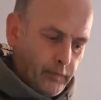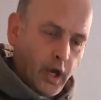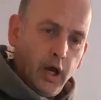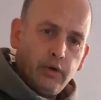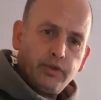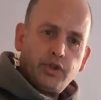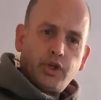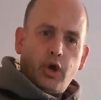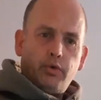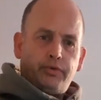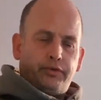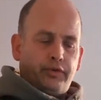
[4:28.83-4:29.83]
I'll just
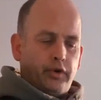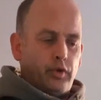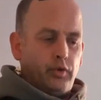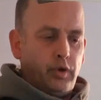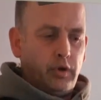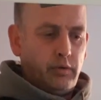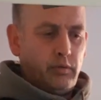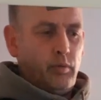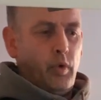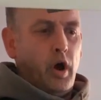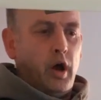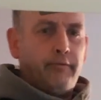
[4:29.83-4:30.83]
go through
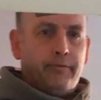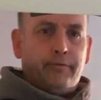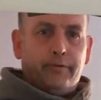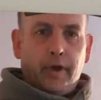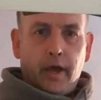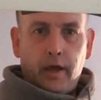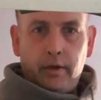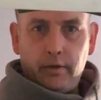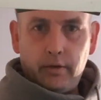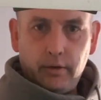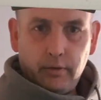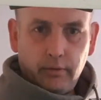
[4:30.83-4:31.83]
what
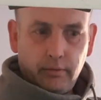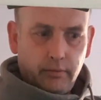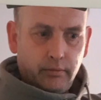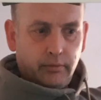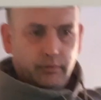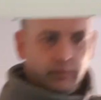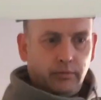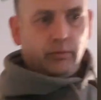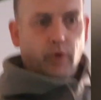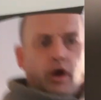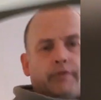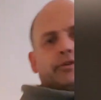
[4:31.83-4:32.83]

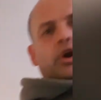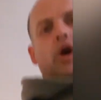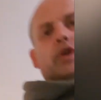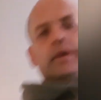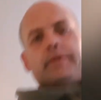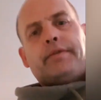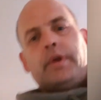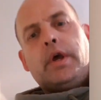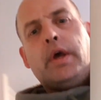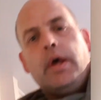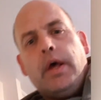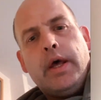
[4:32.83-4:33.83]
I've got.
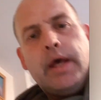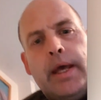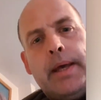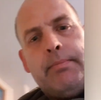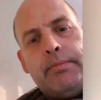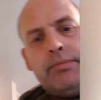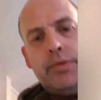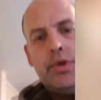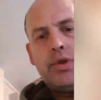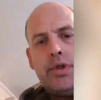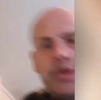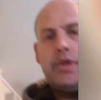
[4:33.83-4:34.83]

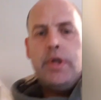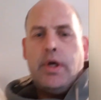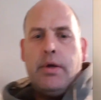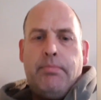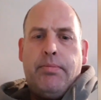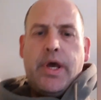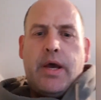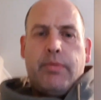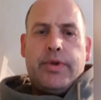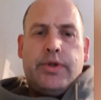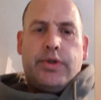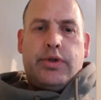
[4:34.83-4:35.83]
Just bear
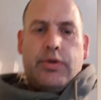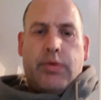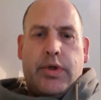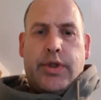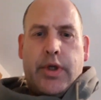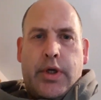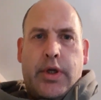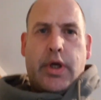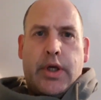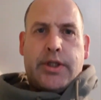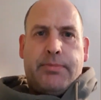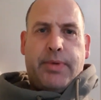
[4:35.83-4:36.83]
with us, just whilst
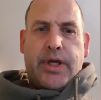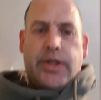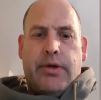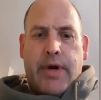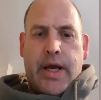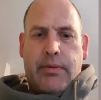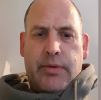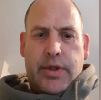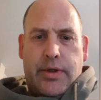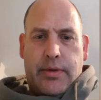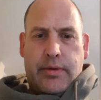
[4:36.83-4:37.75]
I'll spin you around.